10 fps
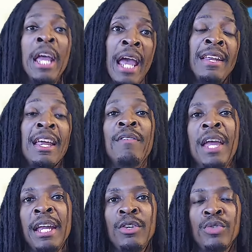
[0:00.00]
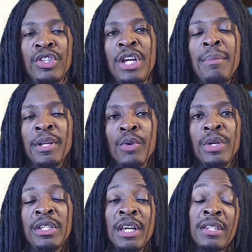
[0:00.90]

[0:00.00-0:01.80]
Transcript: and Devin Haney, who's a champion at Recess.